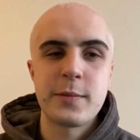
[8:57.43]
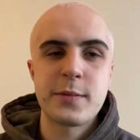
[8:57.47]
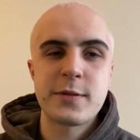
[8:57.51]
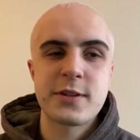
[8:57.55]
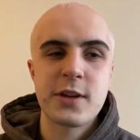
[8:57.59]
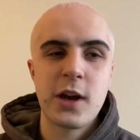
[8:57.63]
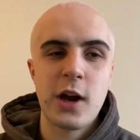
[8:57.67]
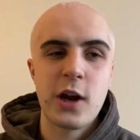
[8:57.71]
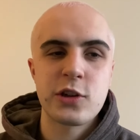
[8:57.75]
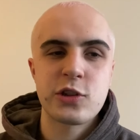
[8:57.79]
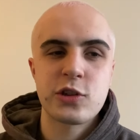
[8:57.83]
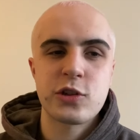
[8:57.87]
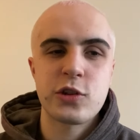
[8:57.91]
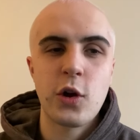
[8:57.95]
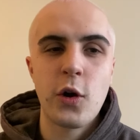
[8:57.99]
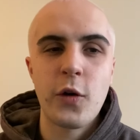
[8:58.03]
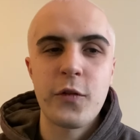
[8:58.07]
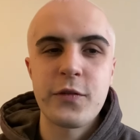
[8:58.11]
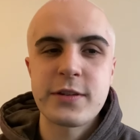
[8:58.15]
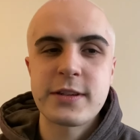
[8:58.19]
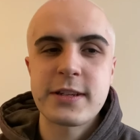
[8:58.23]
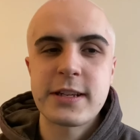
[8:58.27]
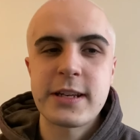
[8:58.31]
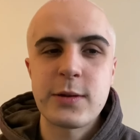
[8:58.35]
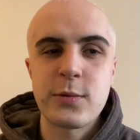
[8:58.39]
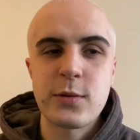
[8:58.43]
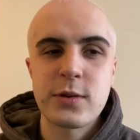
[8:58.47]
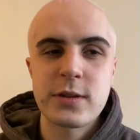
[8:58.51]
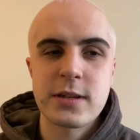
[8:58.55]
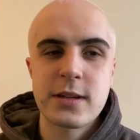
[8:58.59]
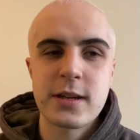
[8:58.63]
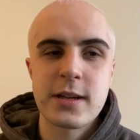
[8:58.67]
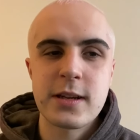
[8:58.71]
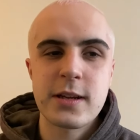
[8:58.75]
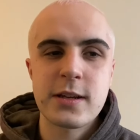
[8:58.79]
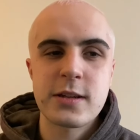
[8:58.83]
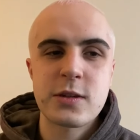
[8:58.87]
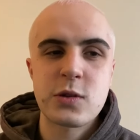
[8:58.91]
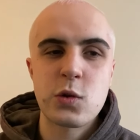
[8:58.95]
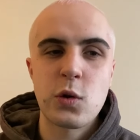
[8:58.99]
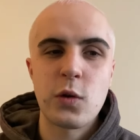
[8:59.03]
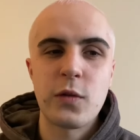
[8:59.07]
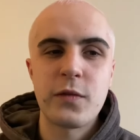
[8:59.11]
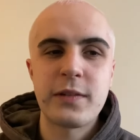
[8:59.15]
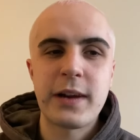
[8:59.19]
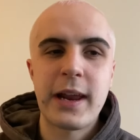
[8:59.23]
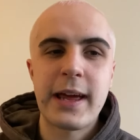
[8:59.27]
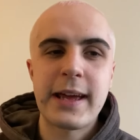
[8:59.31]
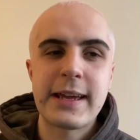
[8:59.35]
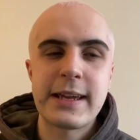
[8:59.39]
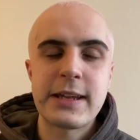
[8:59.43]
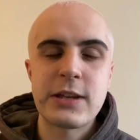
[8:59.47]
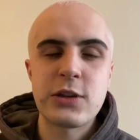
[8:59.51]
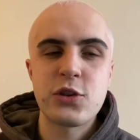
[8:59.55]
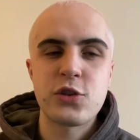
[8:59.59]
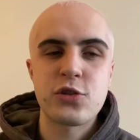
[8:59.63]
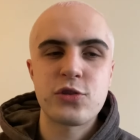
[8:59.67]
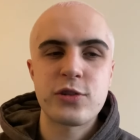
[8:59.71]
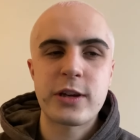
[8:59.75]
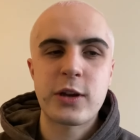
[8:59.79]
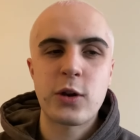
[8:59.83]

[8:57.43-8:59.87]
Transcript: Sargent obviously was a sort of late injury